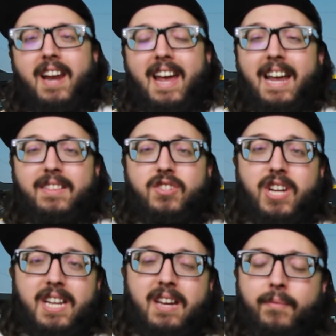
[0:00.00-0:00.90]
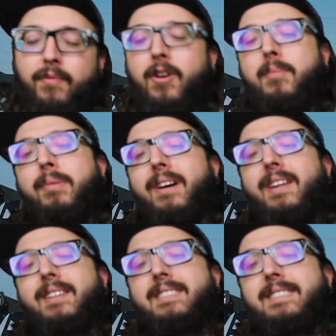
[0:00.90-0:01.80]
that I hate the JDM front,
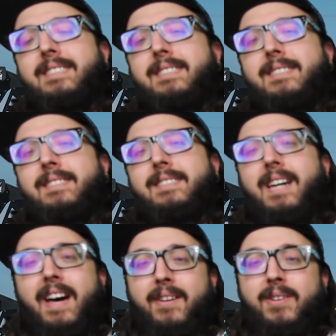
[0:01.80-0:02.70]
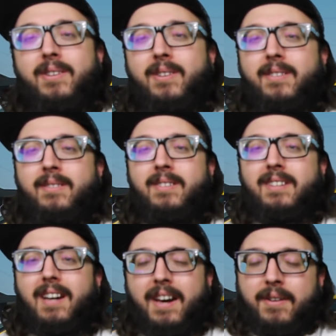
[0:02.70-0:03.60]
but I don't know.
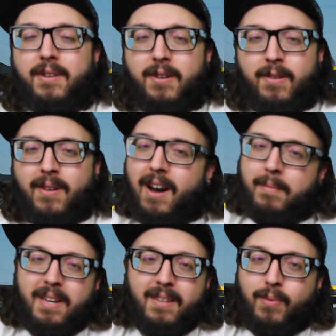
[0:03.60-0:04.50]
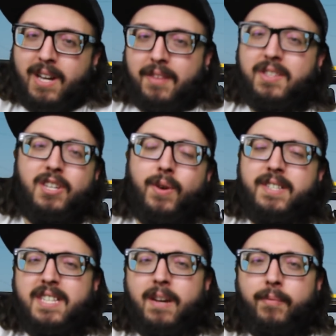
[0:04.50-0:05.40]
I mean, we got the
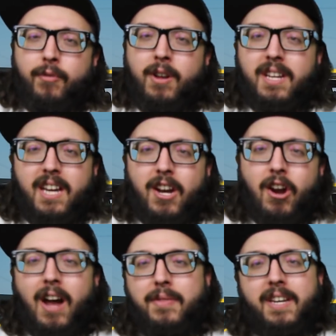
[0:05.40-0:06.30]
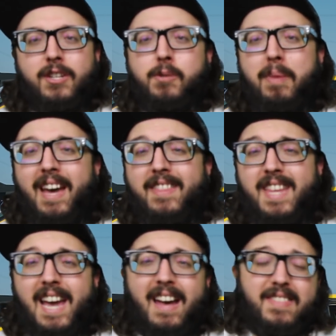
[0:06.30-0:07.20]
USDM front here. I think in Japan
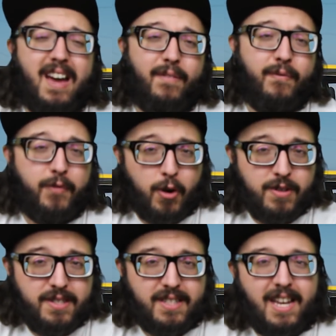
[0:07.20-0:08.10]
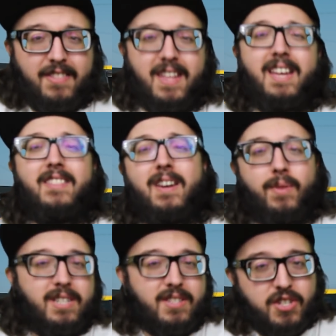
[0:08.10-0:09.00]
they had that first, and then they
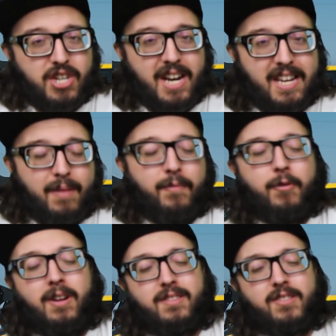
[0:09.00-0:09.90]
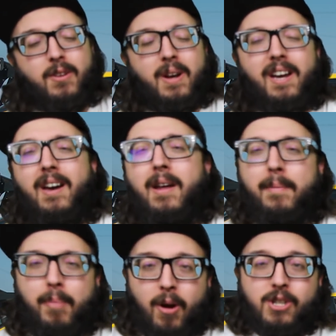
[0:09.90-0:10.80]
went to the JDM front. So
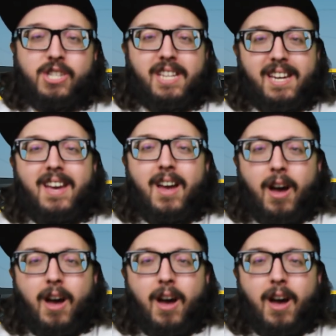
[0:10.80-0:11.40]
I'm partially